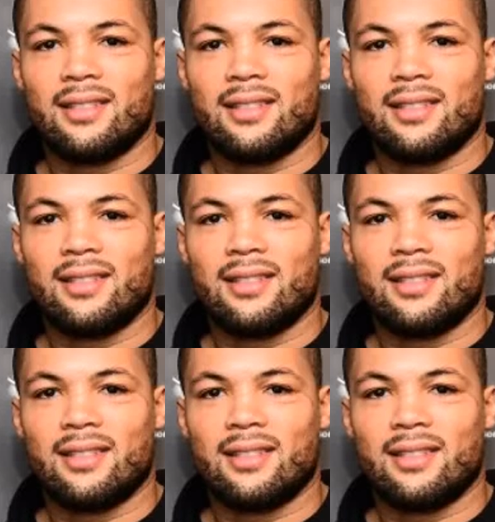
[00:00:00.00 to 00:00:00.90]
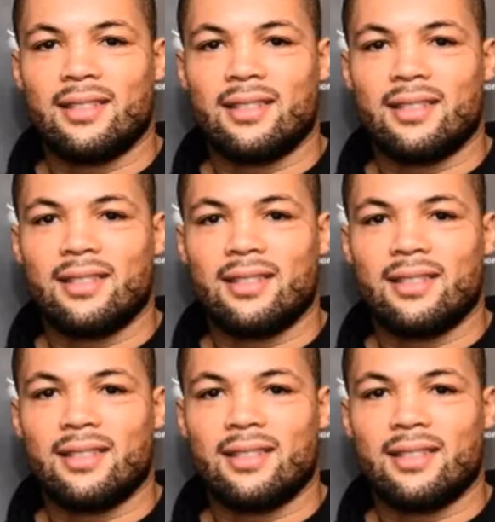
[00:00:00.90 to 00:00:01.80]

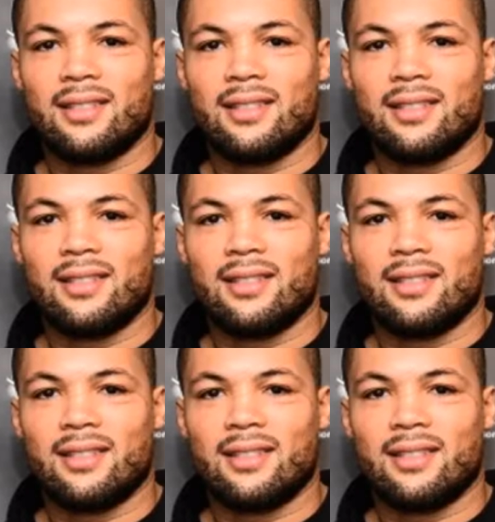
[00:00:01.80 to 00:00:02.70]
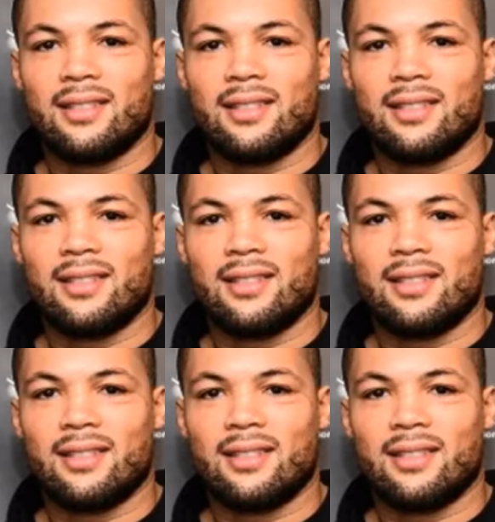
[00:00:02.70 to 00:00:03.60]

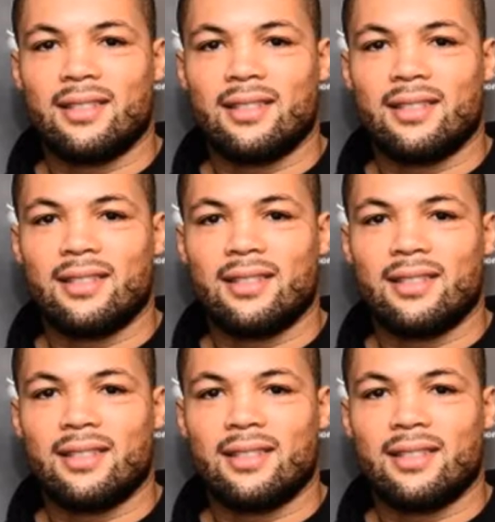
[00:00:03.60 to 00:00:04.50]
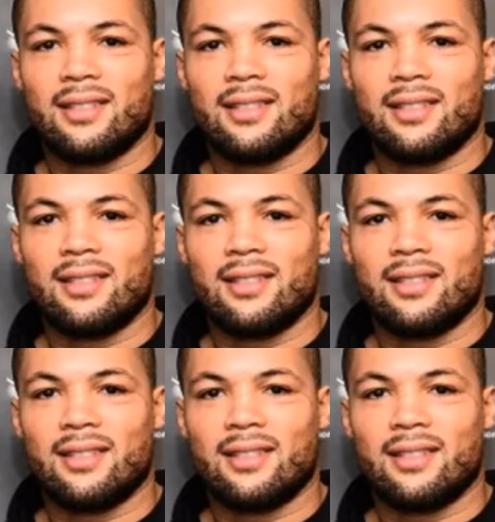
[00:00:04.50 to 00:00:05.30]
This is a still picture; no speech is visible.